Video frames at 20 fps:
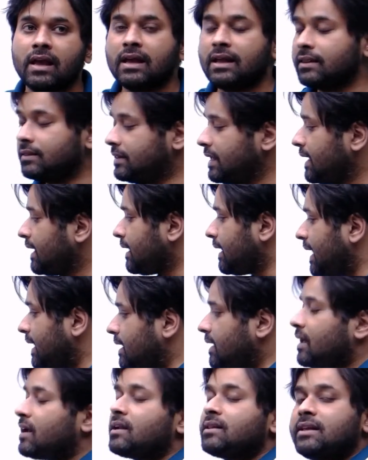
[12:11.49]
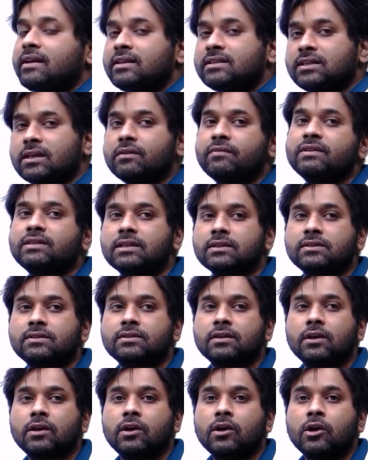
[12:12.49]
They render their
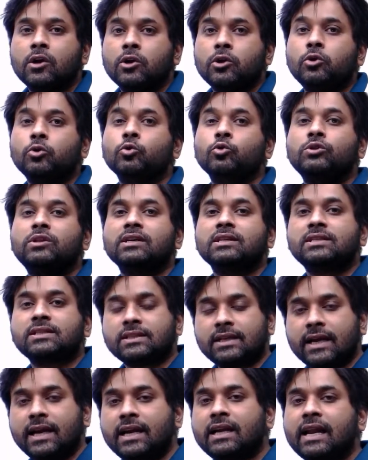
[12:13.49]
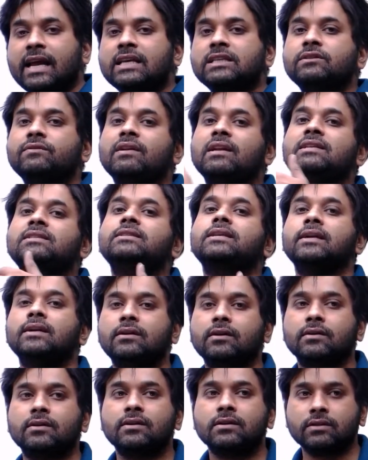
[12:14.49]
services to the state as well as
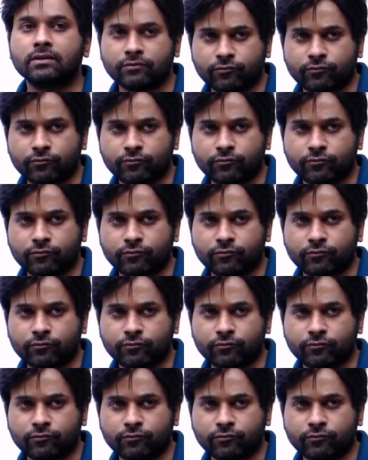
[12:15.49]
center.